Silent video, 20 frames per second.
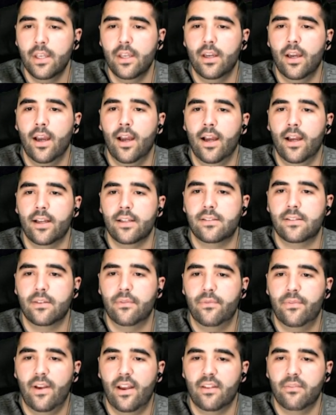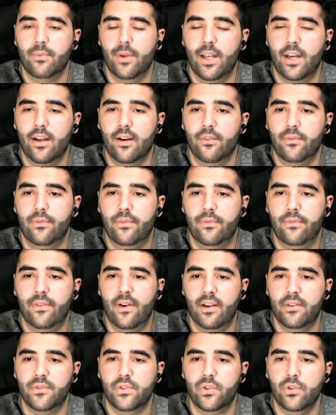It's a 5 mana
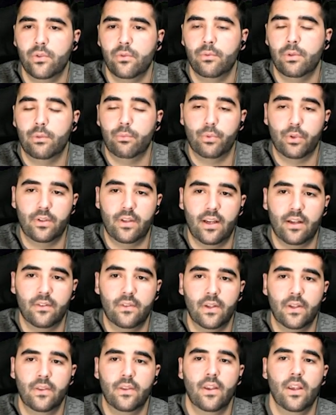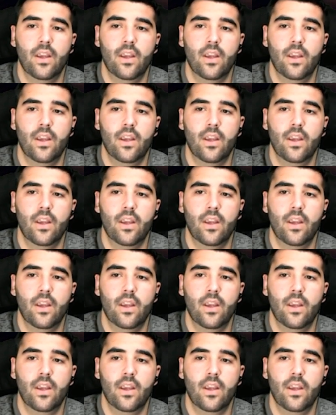5/2 with Protected.